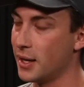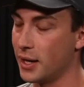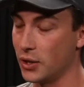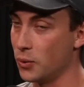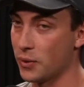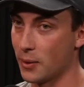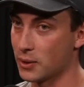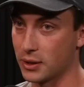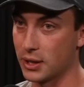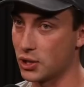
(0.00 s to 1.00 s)
I knew that
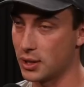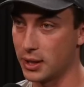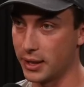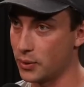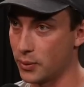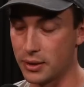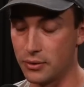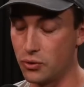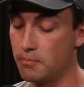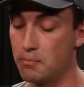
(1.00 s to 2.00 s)
was going to just lead to a
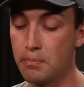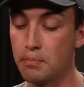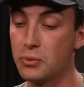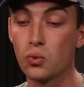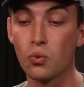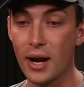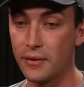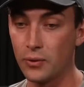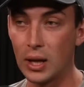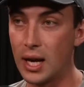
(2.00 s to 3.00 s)

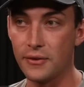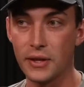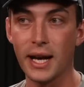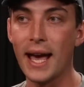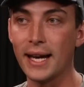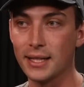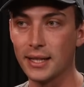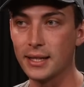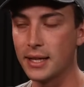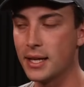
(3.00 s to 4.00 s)
dreadful life that I
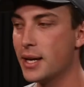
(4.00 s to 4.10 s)
hated.